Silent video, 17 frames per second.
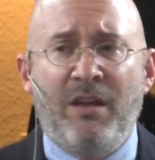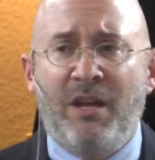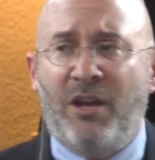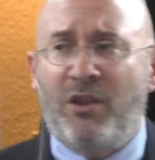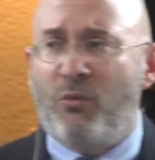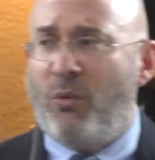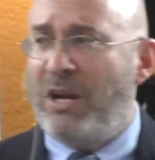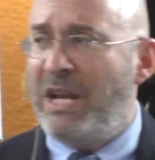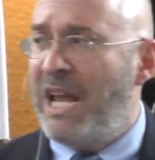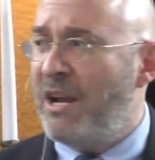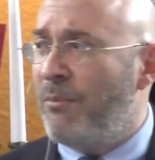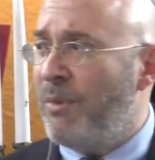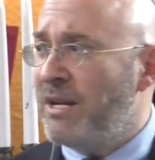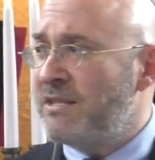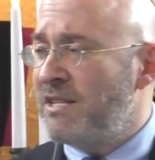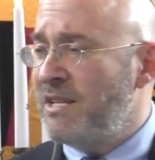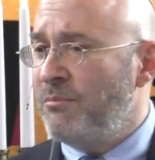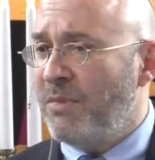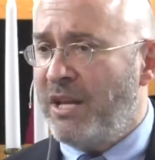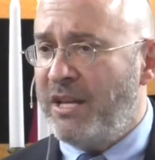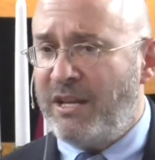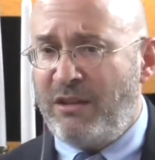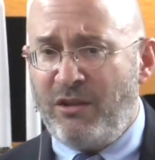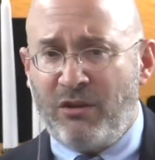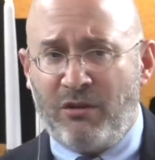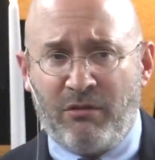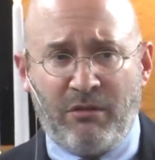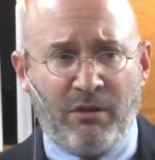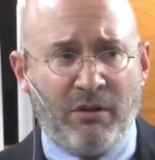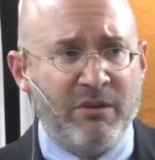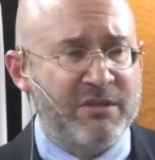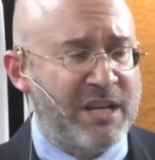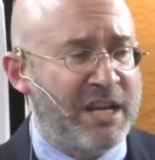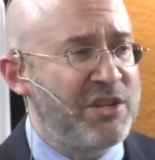the one hand, it might seem like,
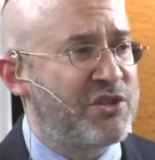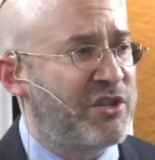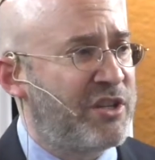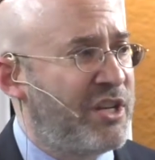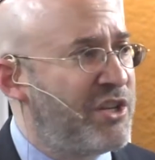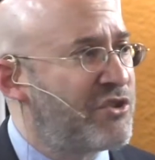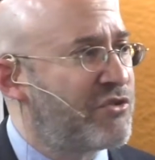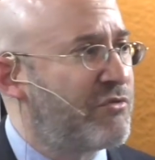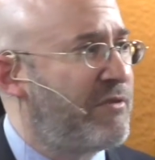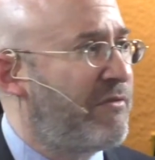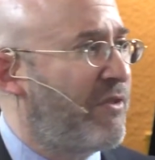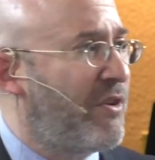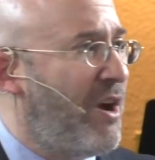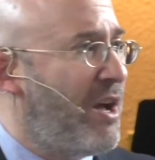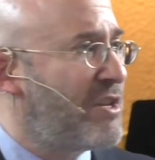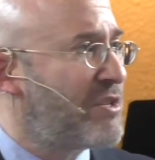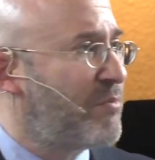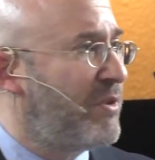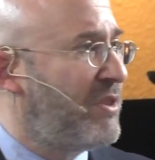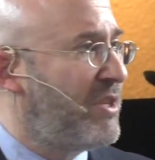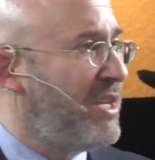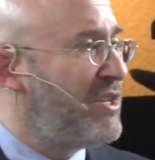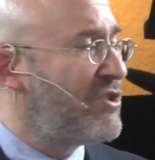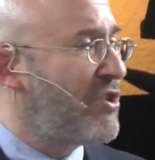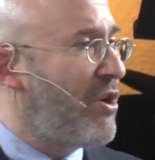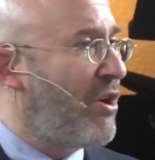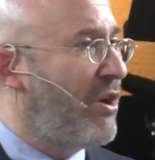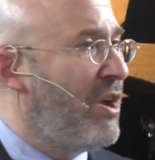it's ancient history for us, but these